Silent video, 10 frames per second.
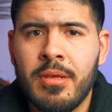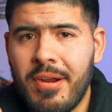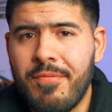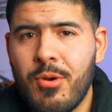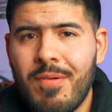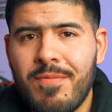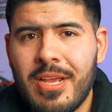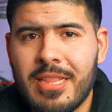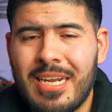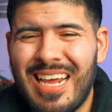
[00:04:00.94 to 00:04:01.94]
But if you're
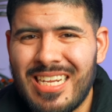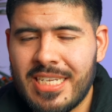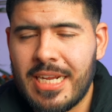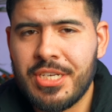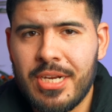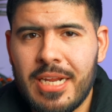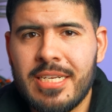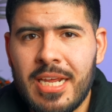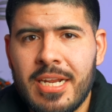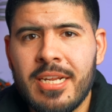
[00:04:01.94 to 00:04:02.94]
evicting a Section 8
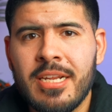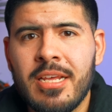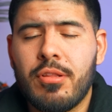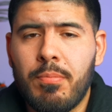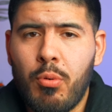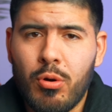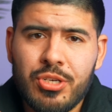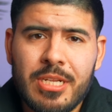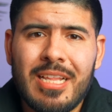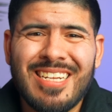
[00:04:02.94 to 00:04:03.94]
tenant, the
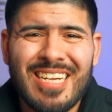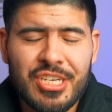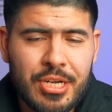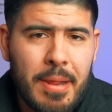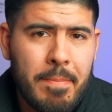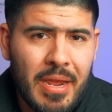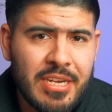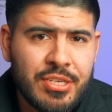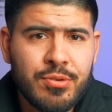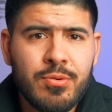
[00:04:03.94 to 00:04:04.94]
portion that Section 8
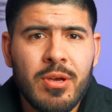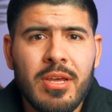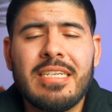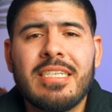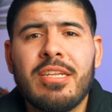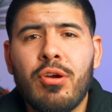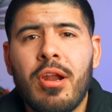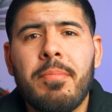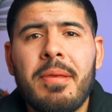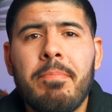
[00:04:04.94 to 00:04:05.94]
pays you is still
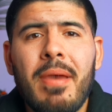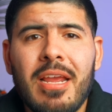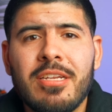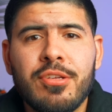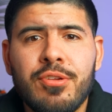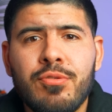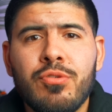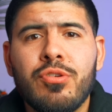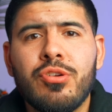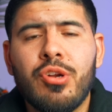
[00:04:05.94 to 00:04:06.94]
going to be paid to
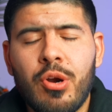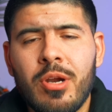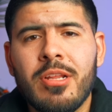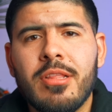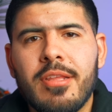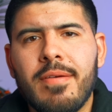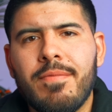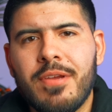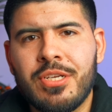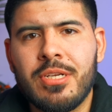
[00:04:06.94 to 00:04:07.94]
you during the
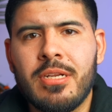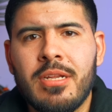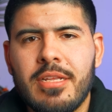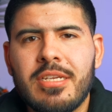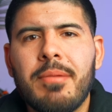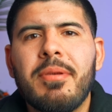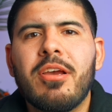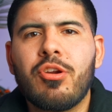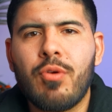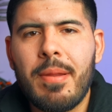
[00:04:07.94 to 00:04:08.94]
eviction. This could be
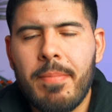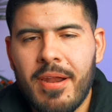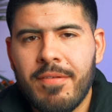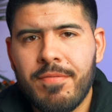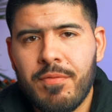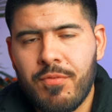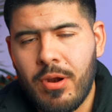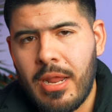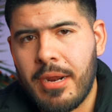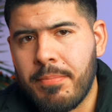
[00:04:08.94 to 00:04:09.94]
a great benefit for
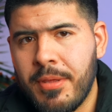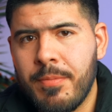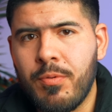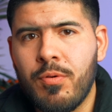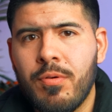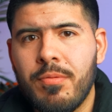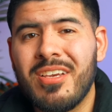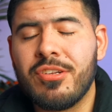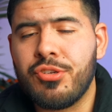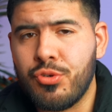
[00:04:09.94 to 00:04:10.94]
a lot of people
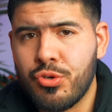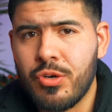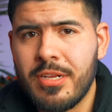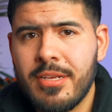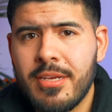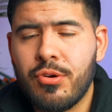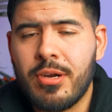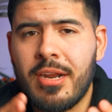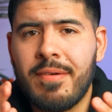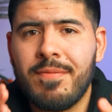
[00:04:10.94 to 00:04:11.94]
because usually
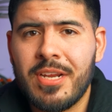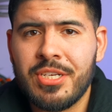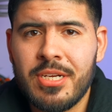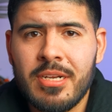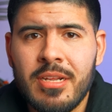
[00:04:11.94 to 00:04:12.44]
during an eviction